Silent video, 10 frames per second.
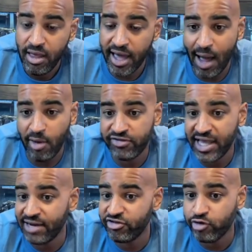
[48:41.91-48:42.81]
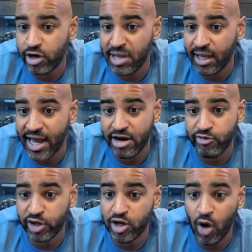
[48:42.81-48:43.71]
And I was thinking of streaming. I didn't
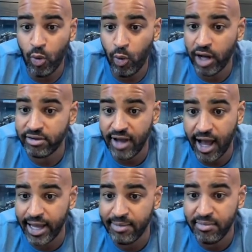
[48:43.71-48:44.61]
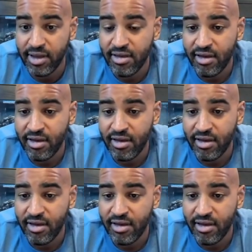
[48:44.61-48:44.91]
really know what time.